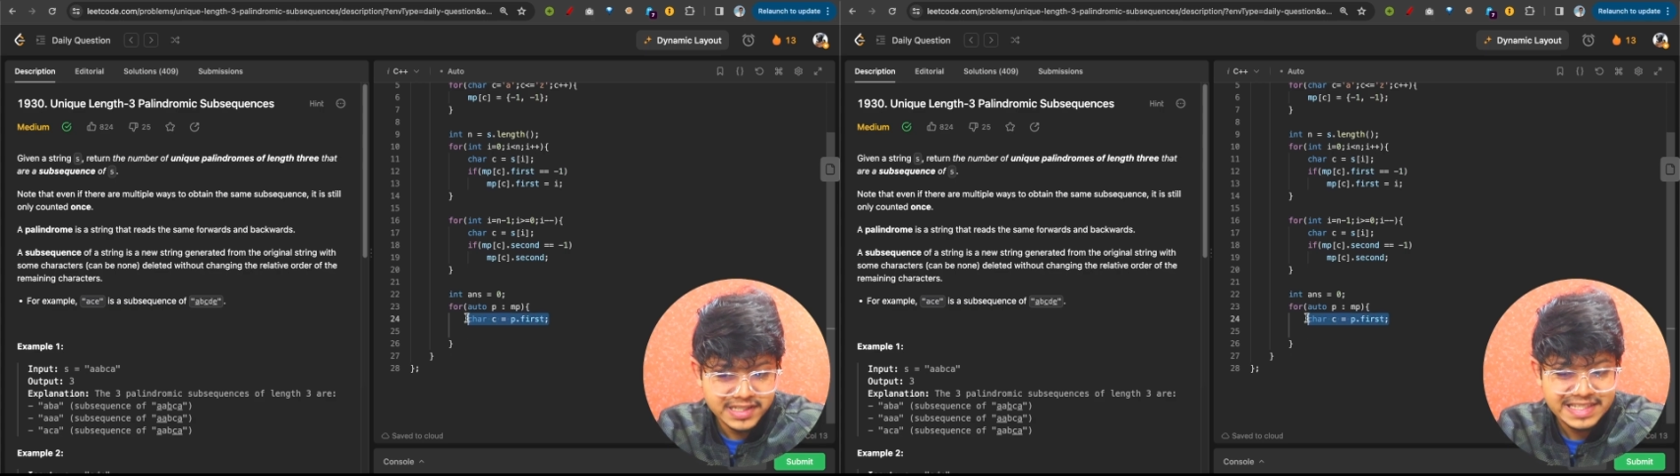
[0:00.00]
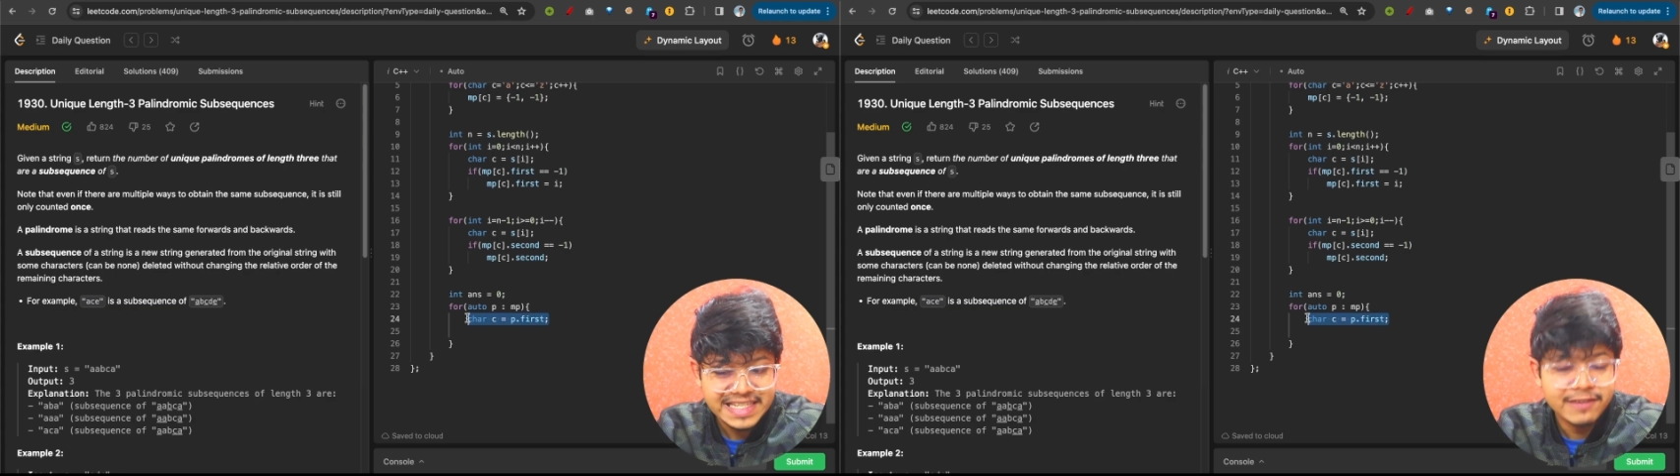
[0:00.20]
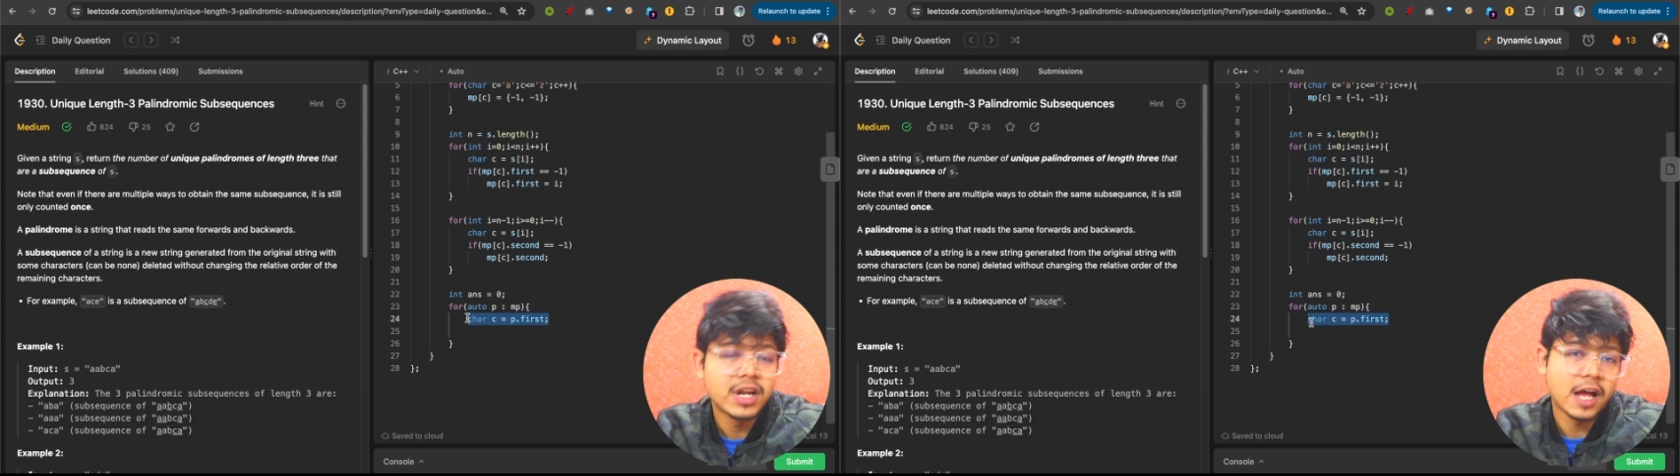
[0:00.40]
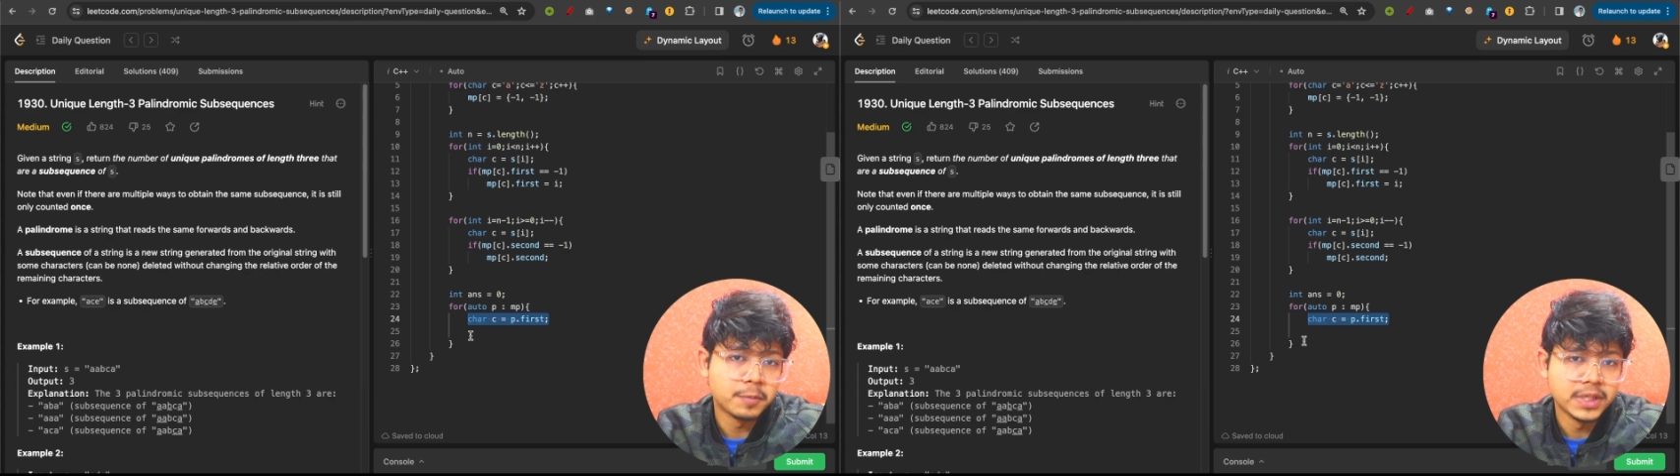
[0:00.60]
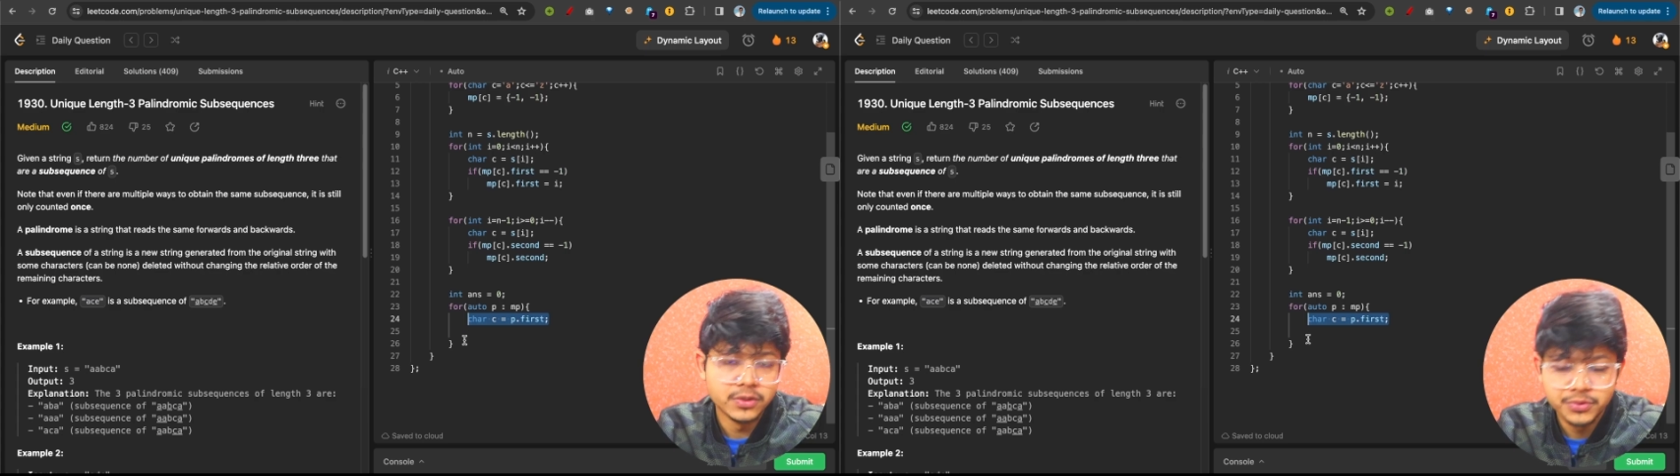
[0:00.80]
this C would
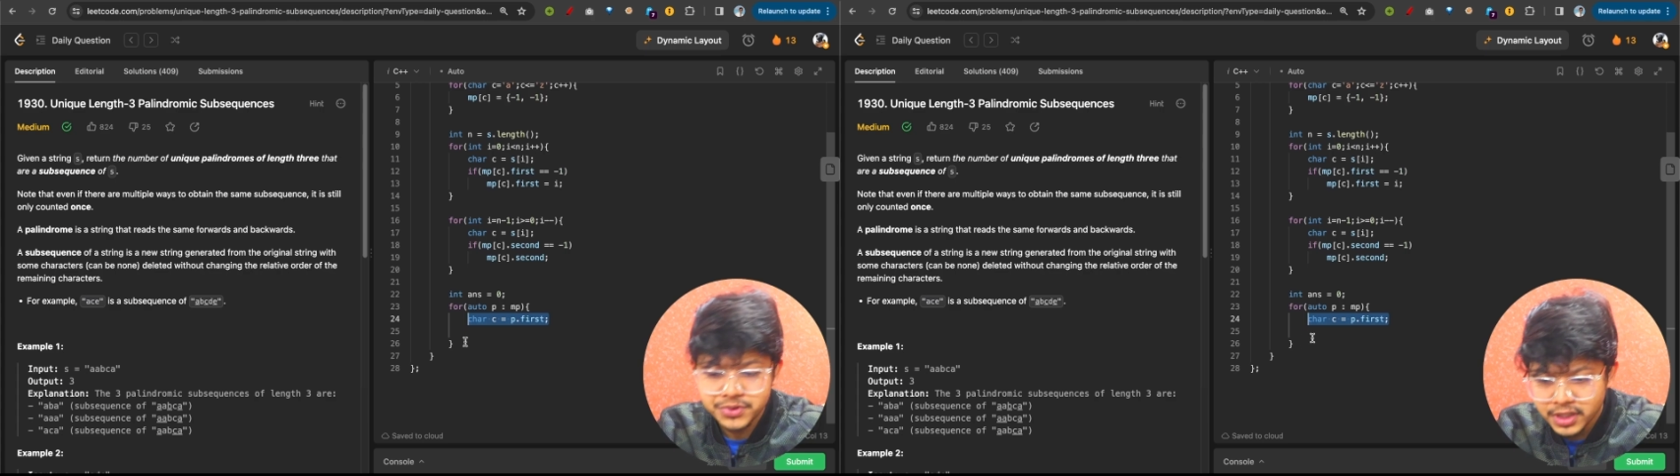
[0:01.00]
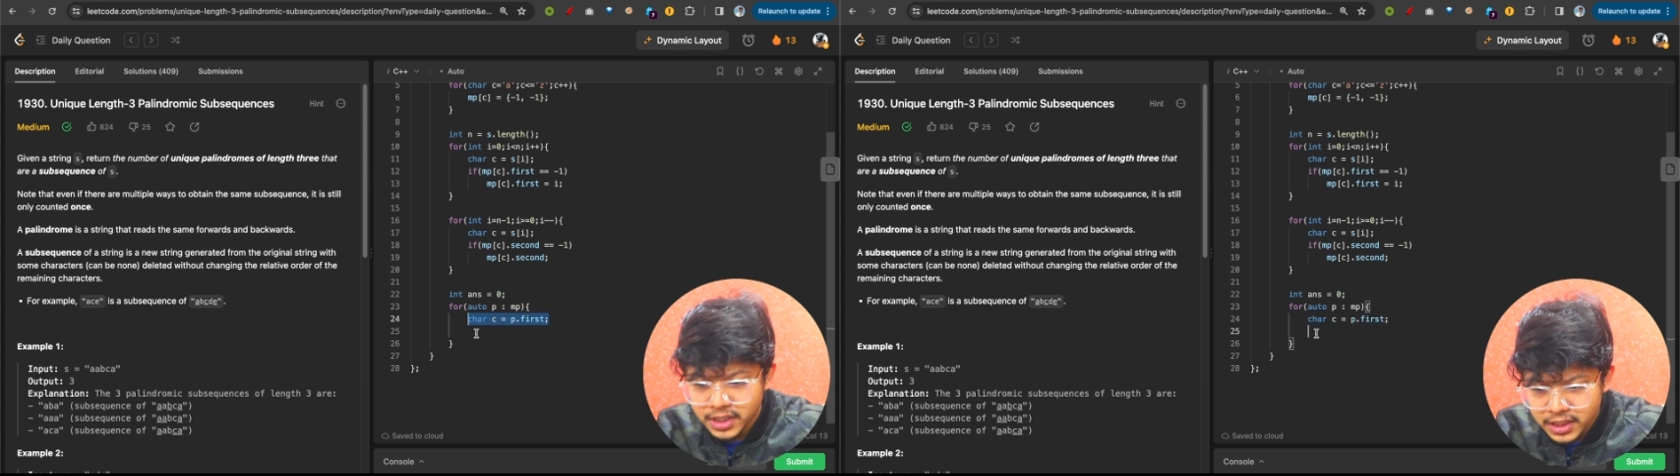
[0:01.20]
have been used